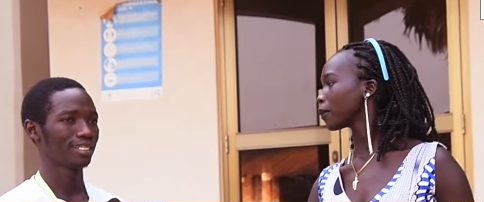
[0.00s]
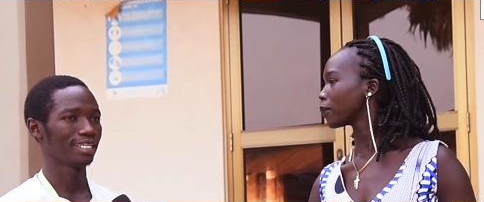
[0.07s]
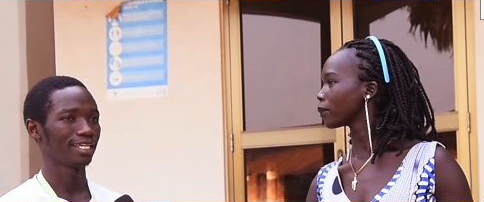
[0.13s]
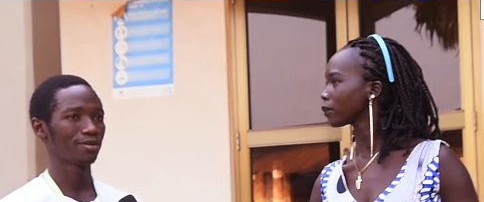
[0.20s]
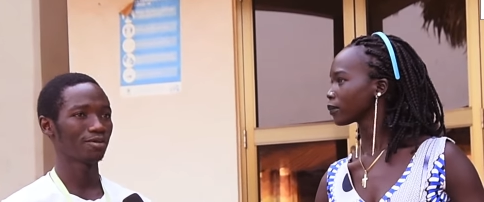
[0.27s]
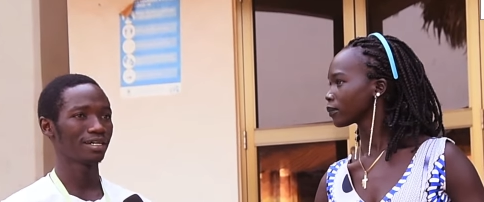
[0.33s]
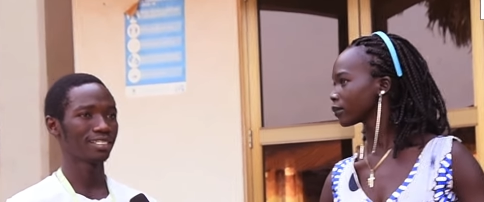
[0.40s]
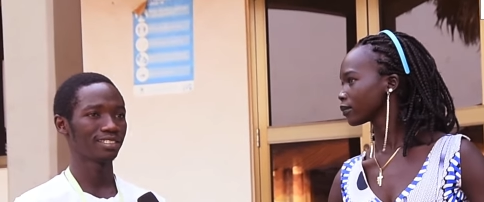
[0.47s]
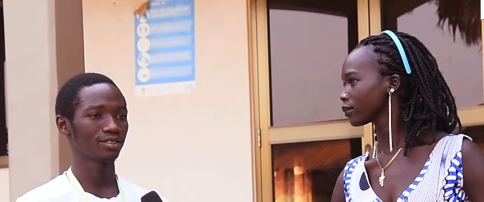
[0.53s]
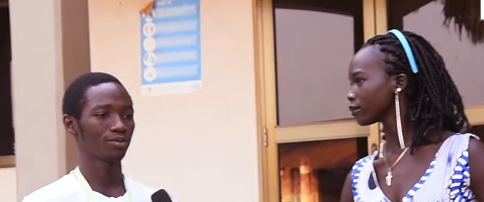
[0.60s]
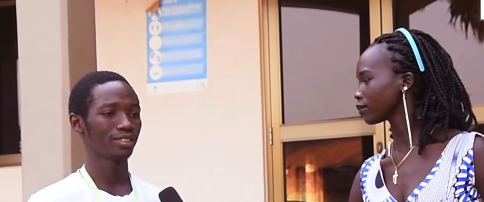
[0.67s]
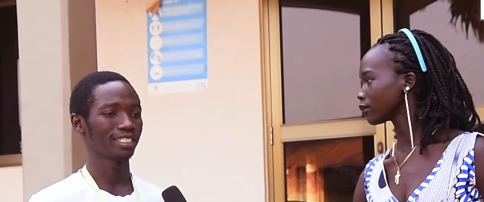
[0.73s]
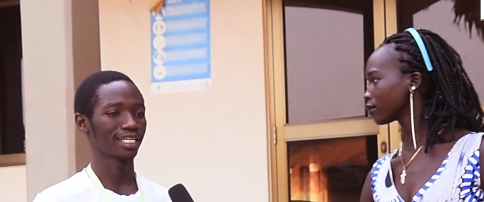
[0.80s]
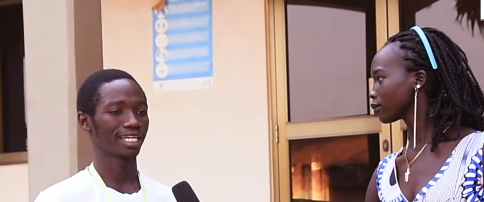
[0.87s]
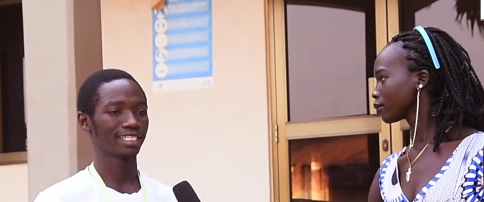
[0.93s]
Speaker 1: the words
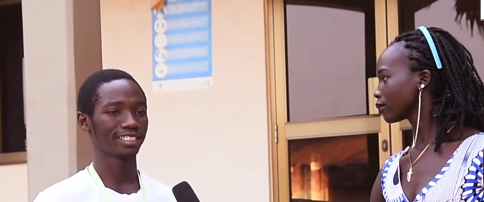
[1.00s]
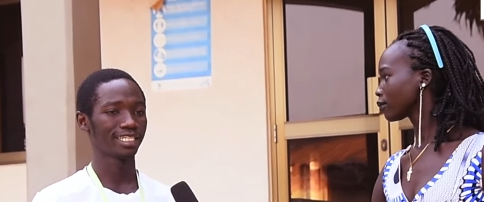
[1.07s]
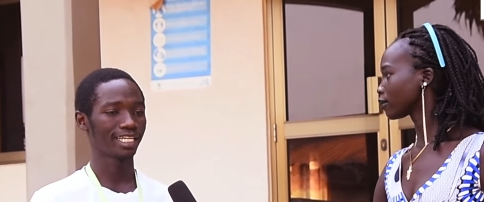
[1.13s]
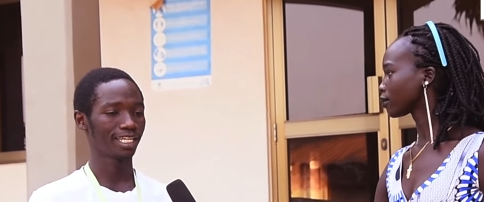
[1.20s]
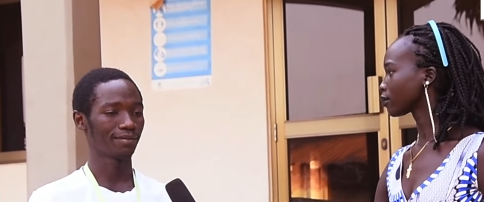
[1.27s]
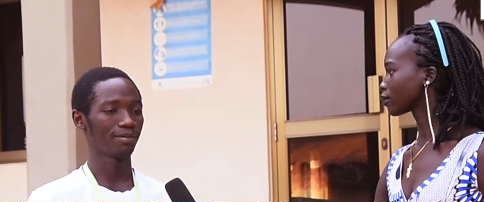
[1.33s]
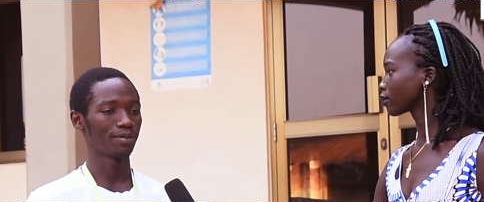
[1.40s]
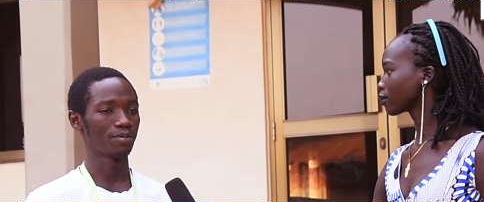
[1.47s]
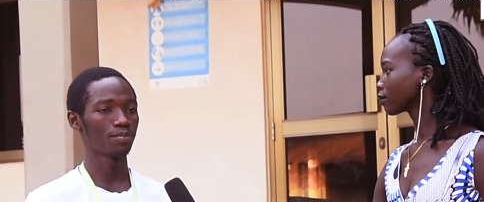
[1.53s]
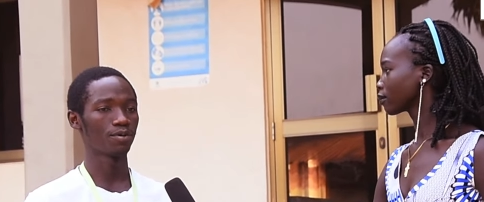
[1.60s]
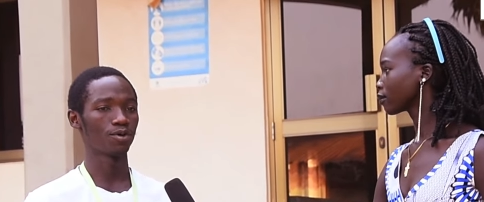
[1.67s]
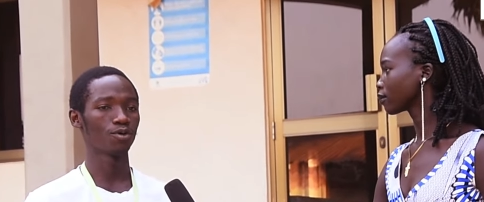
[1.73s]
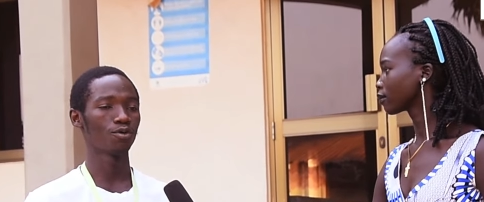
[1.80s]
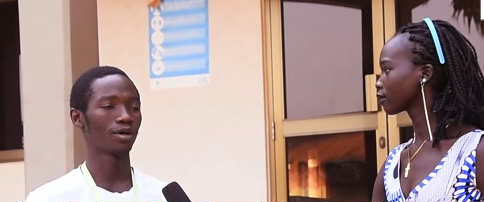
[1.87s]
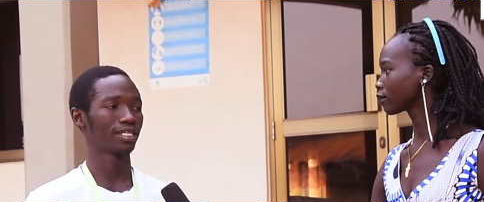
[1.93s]
which I can tell the
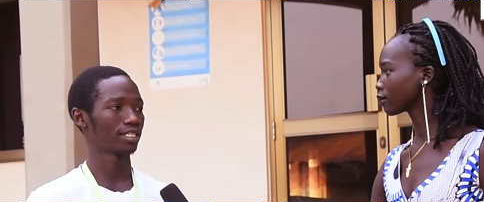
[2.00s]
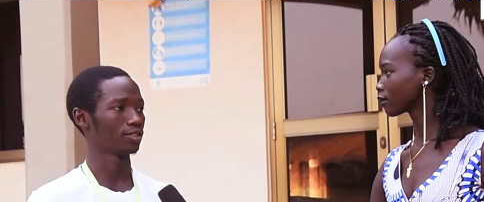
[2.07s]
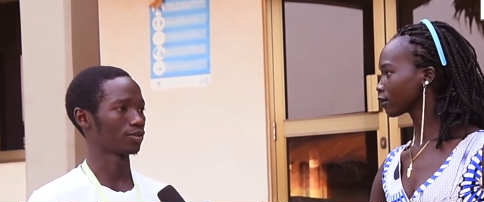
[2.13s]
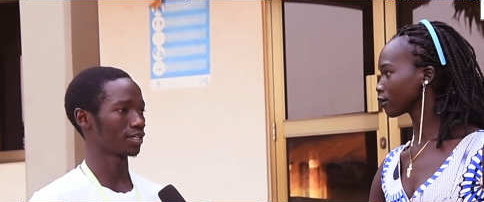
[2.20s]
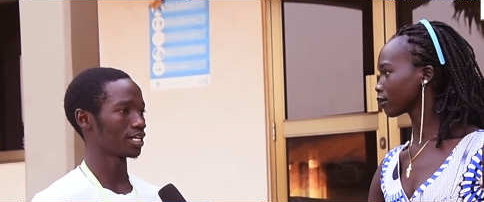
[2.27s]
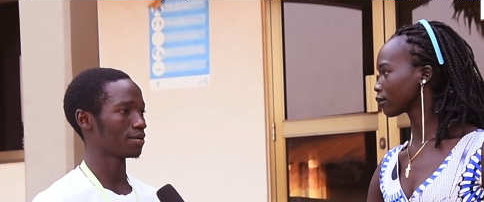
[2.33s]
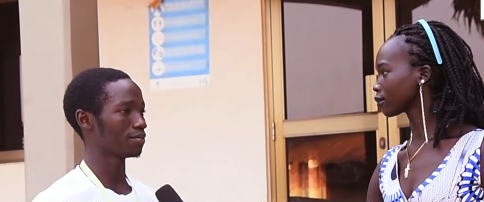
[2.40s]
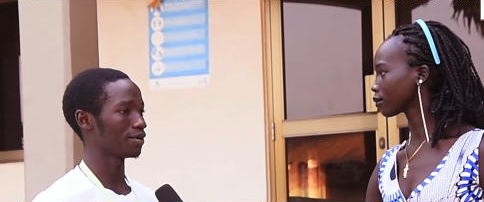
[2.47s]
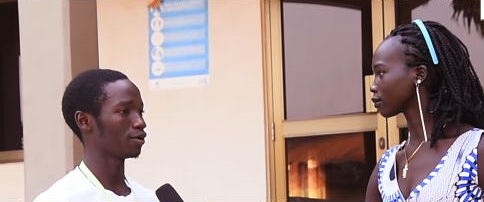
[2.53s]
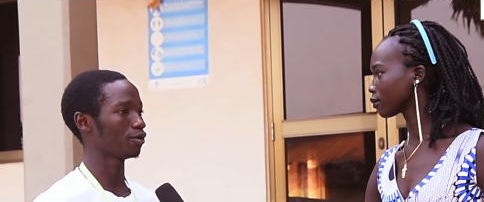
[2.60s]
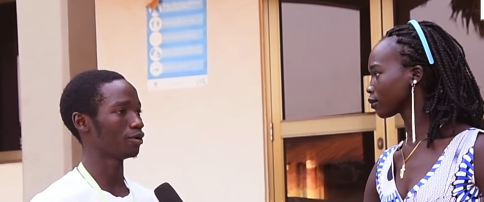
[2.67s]
people who wanted to come